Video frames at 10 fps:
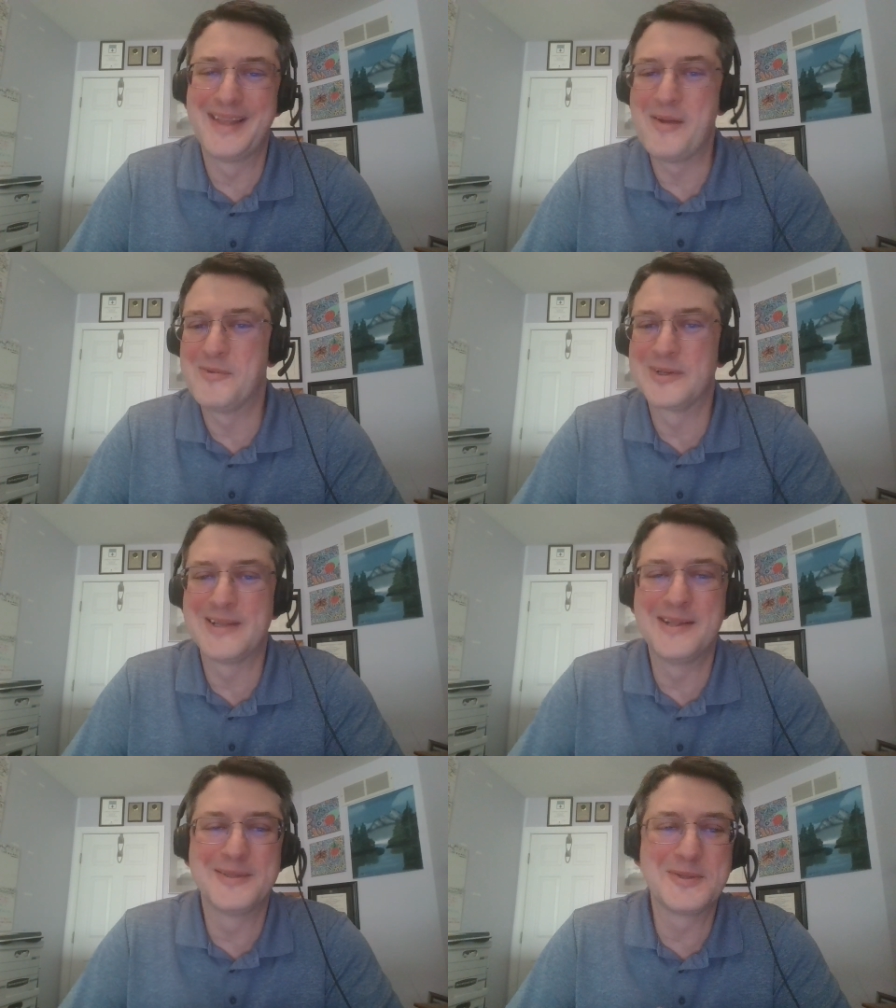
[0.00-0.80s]
I've worked
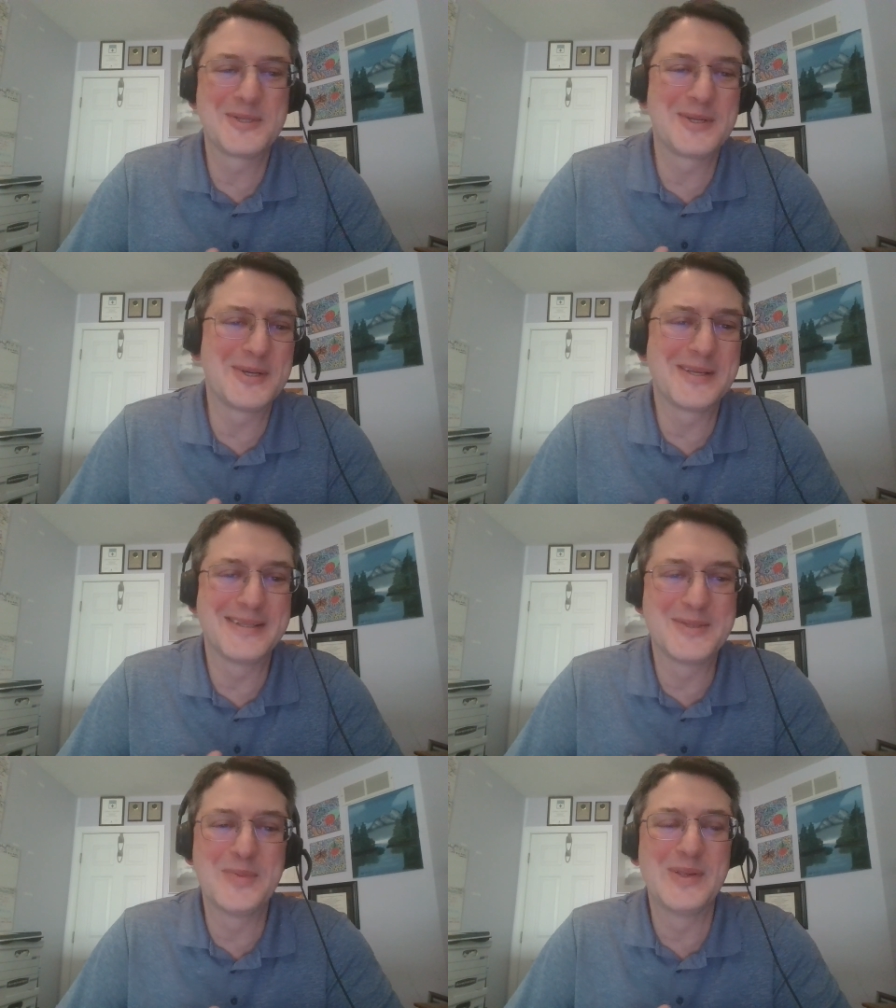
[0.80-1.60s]
on Social Security
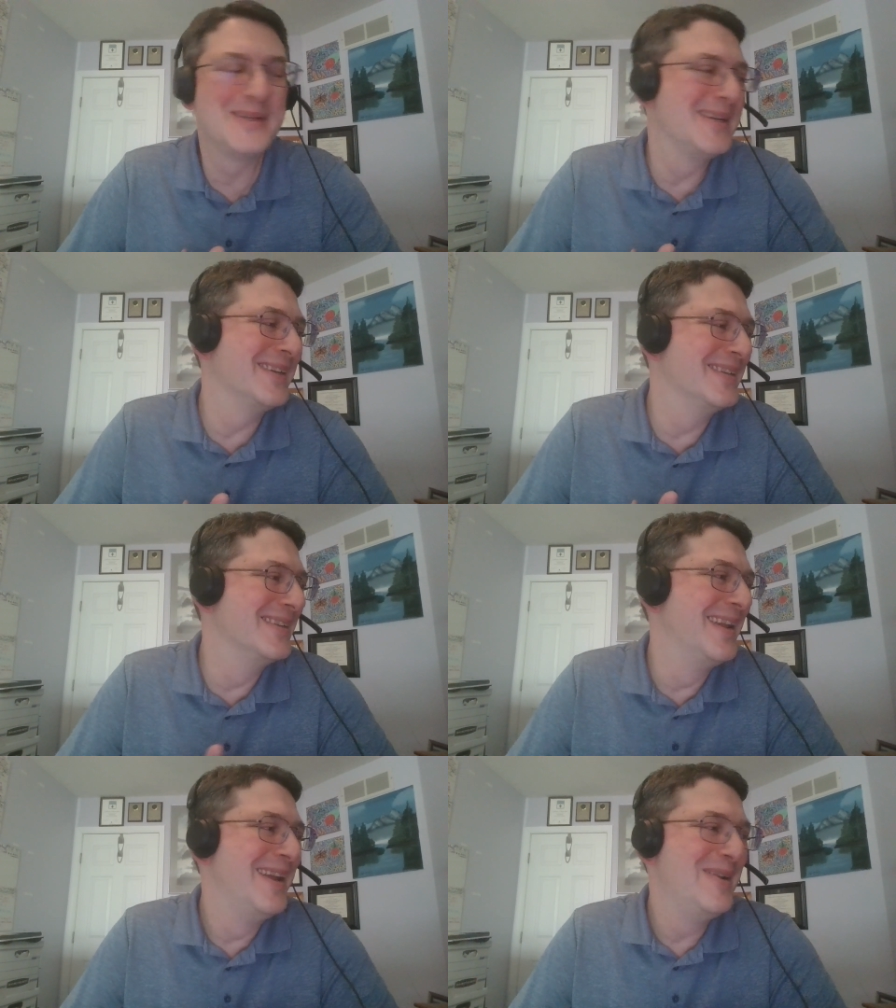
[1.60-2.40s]
disability and
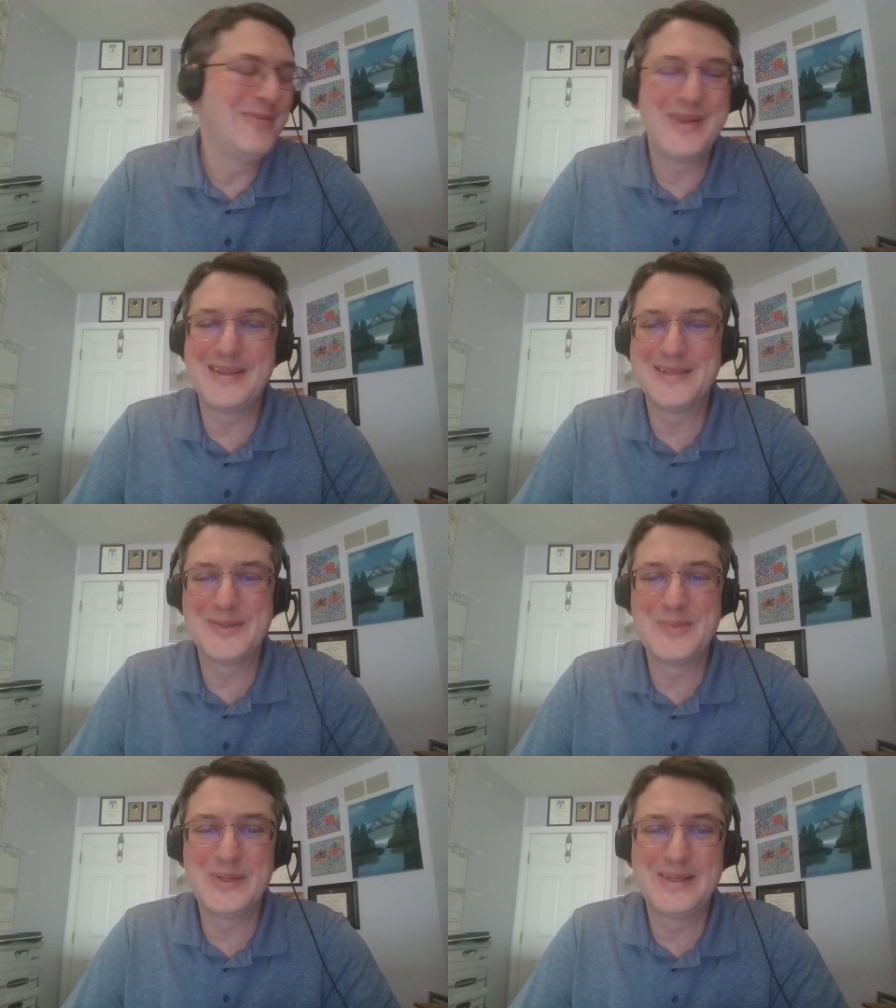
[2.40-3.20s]
V A
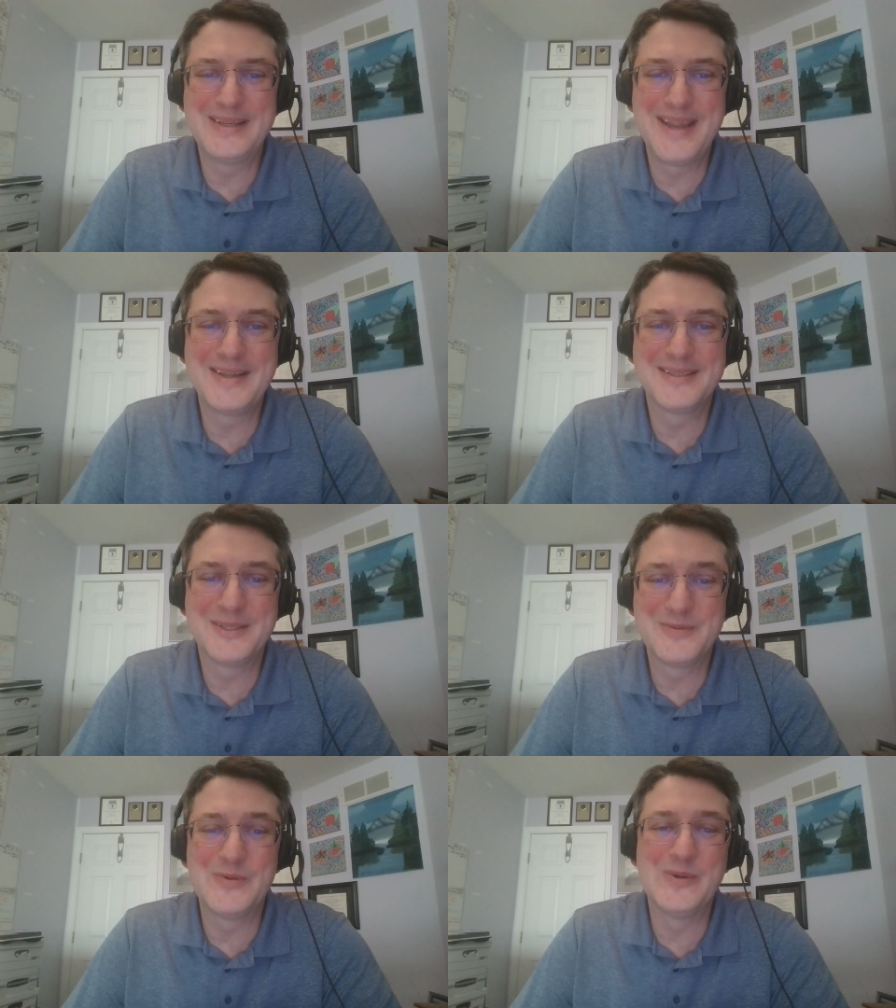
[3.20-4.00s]
disability
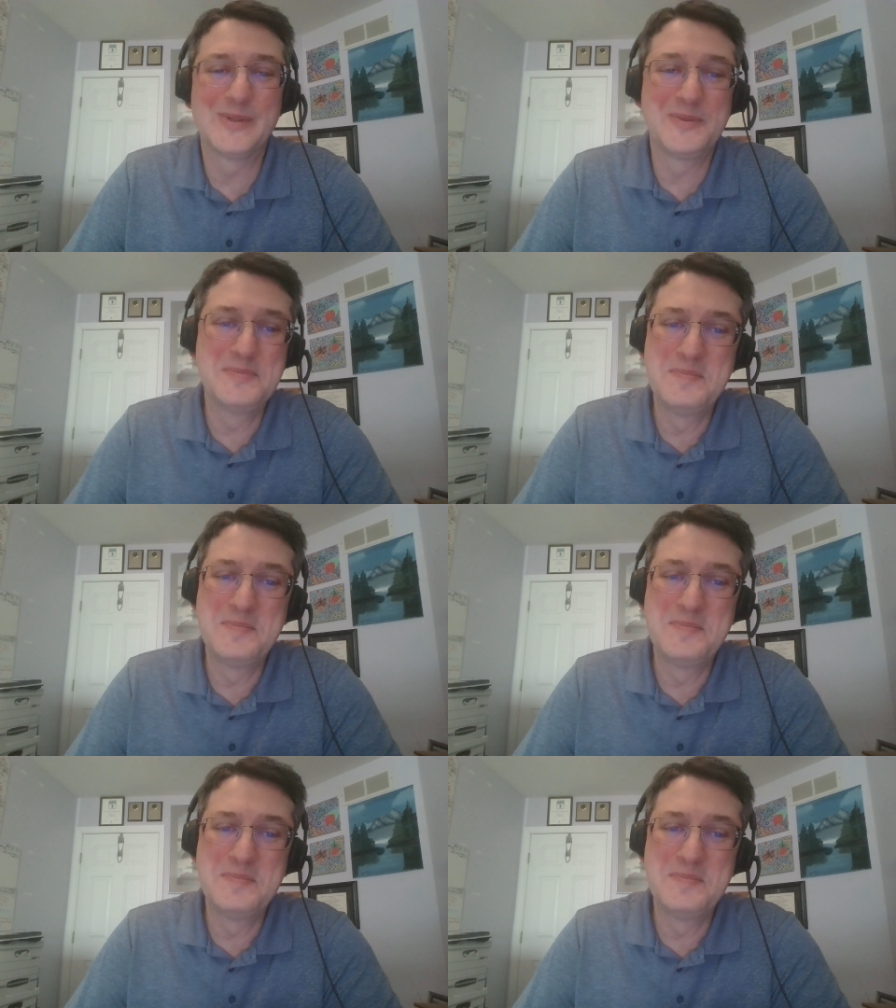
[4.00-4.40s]
cases for